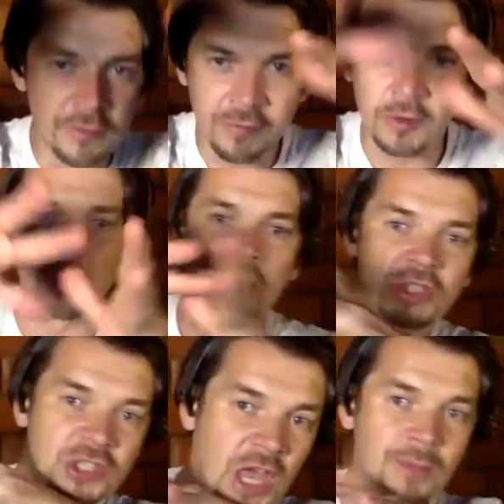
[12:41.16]
flowy
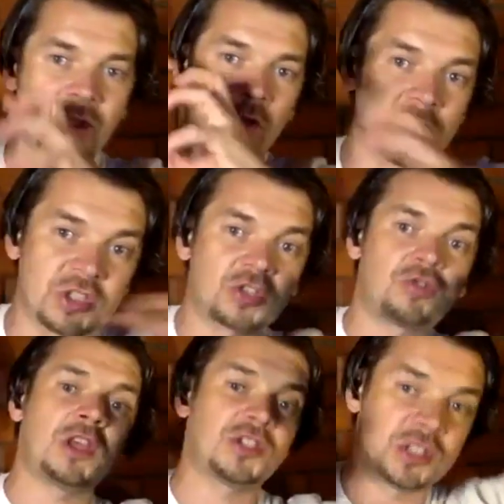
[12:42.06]
shape that was
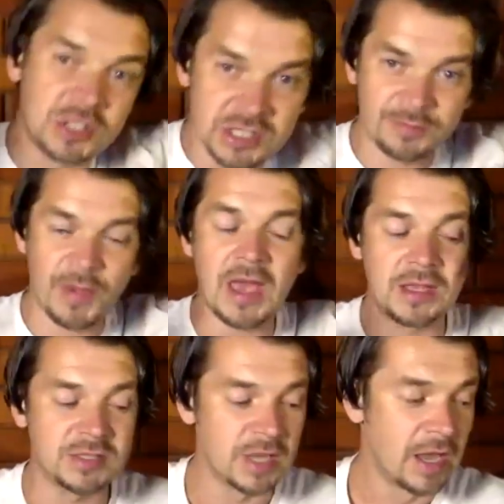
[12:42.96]
stretched in
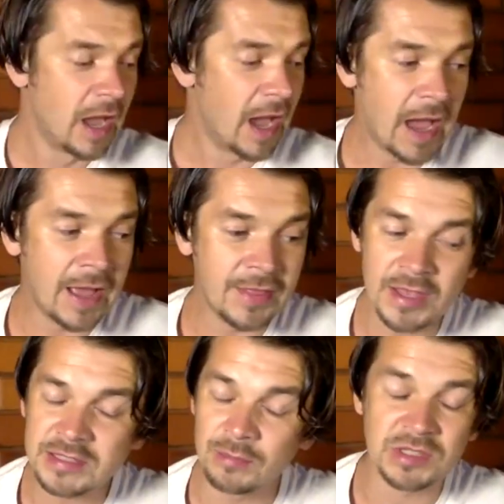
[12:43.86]
space. And
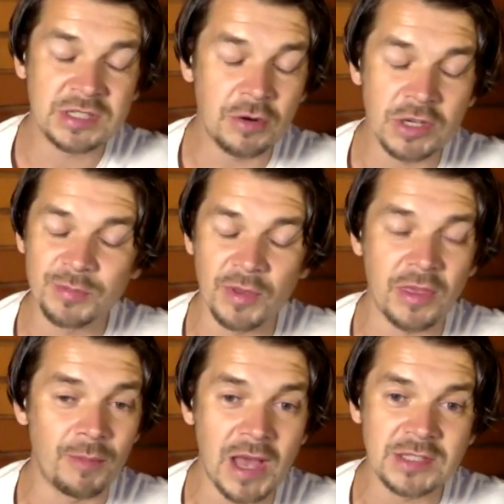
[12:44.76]
there's some serious
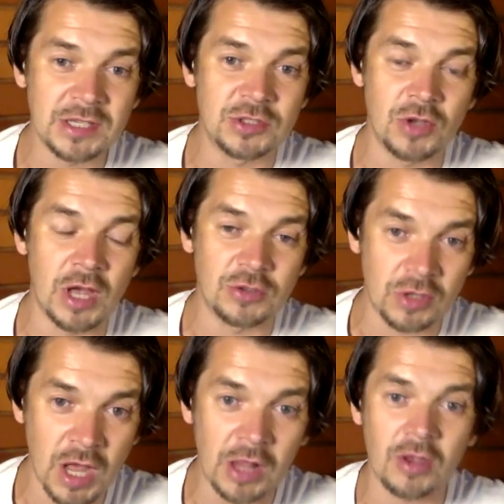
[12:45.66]
mathematics you had to
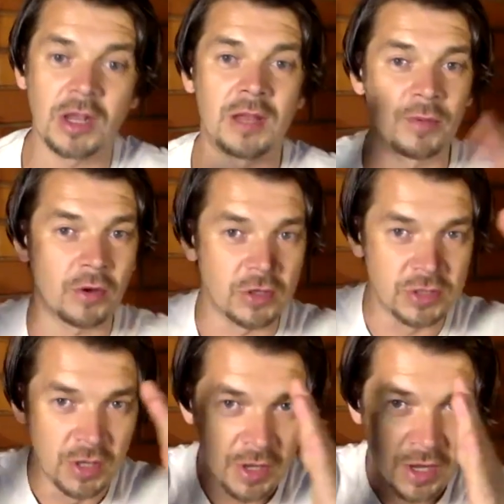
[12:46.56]
calculate because,
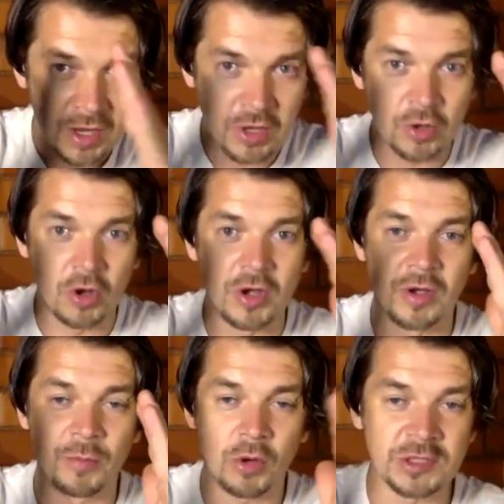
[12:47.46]
you know,
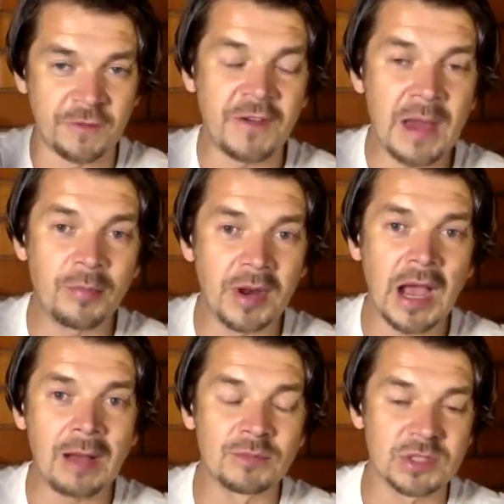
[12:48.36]
because the fabric
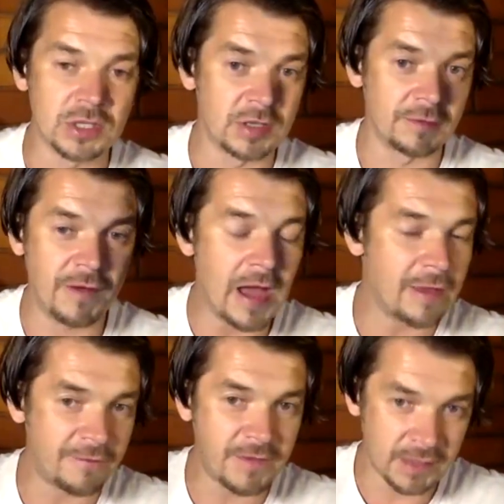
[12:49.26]
comes in five
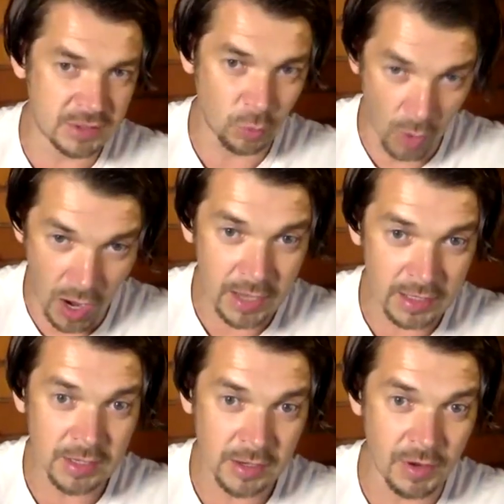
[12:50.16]
feet wide,
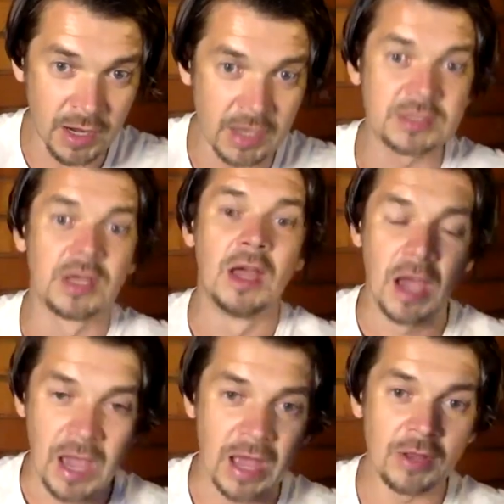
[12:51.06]
correct?
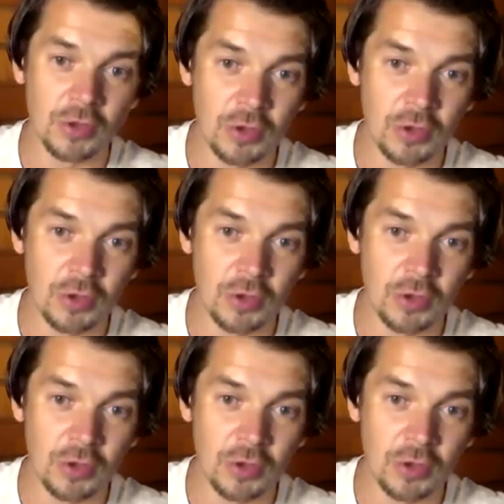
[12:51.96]
And